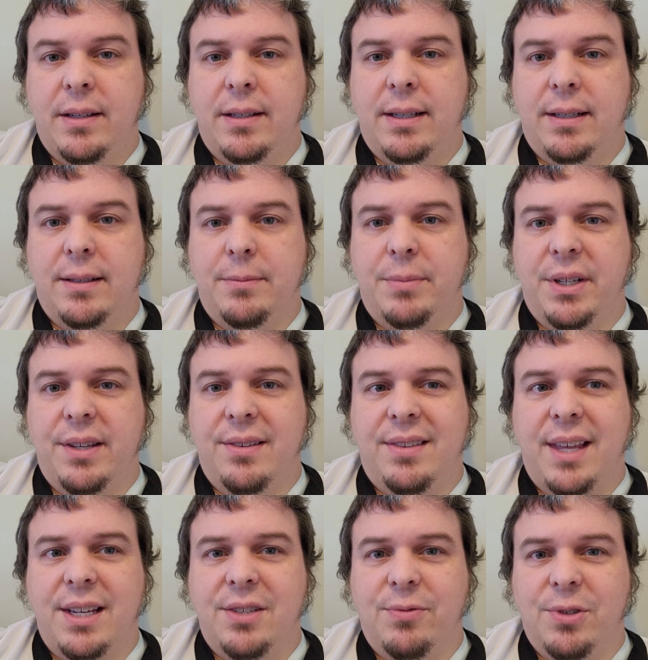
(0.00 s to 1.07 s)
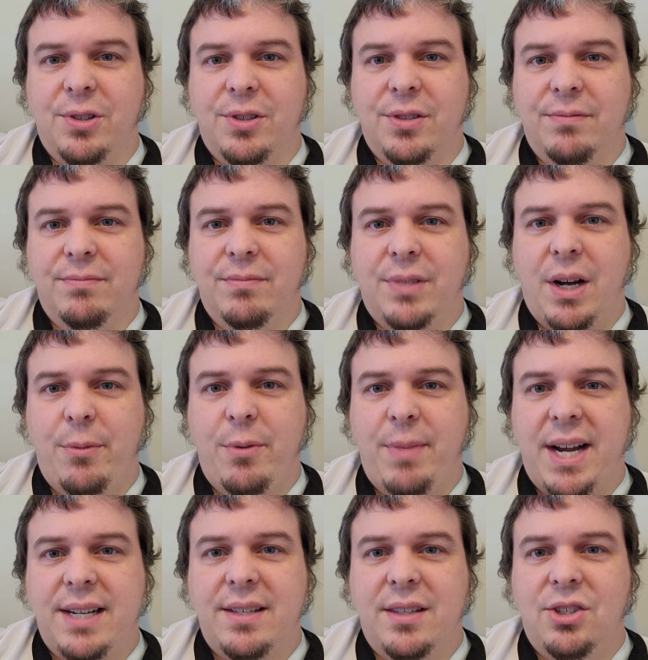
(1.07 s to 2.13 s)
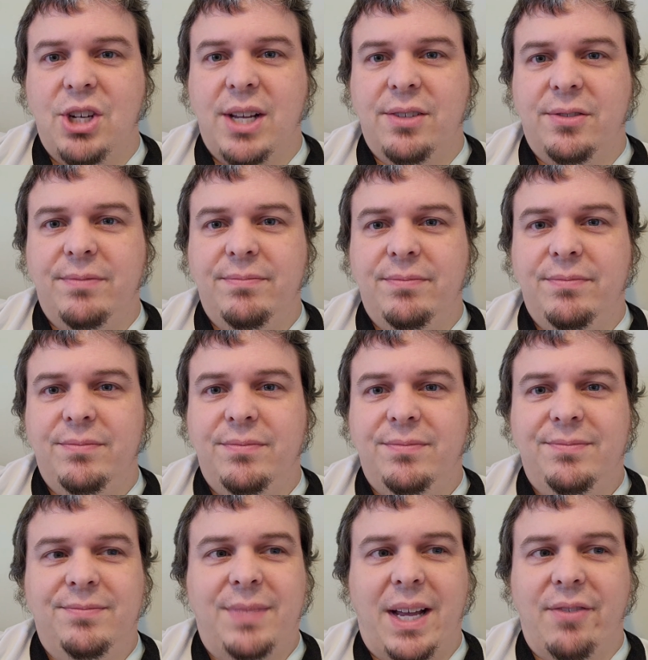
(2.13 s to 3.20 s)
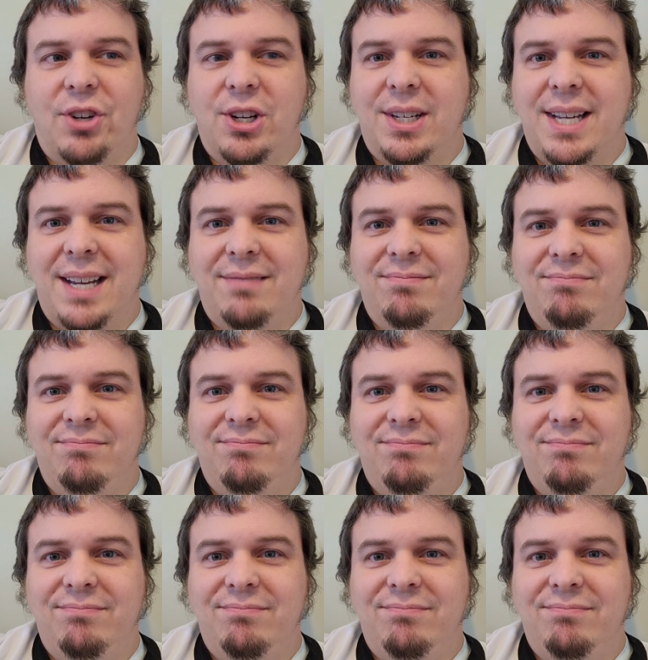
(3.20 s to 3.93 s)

But thanks for coming back to the channel. Have a good day.